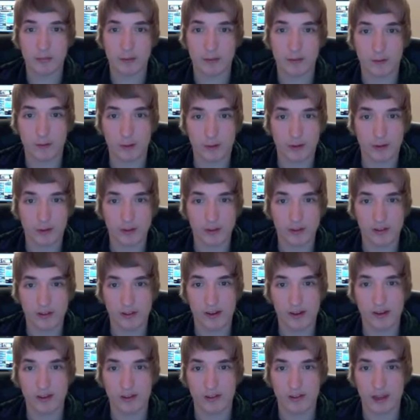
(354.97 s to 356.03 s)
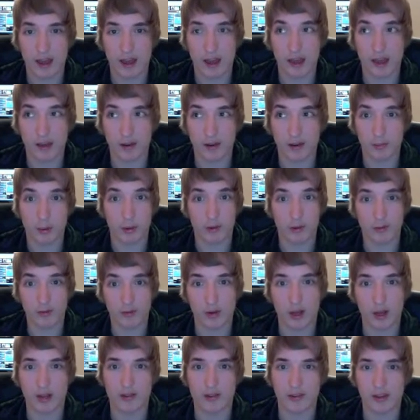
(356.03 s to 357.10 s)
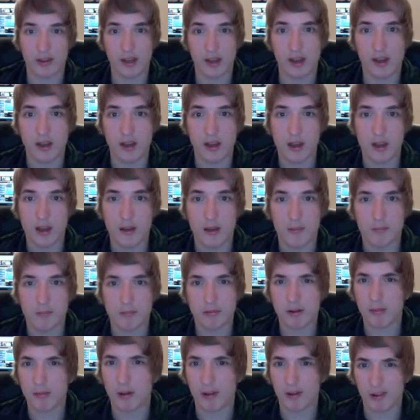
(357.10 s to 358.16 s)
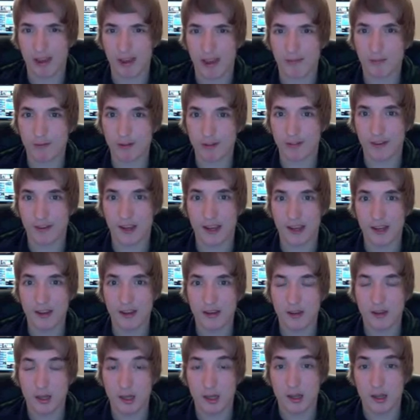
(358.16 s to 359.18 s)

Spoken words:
my 4 TGs and a Pod of Duality, pretty much everything,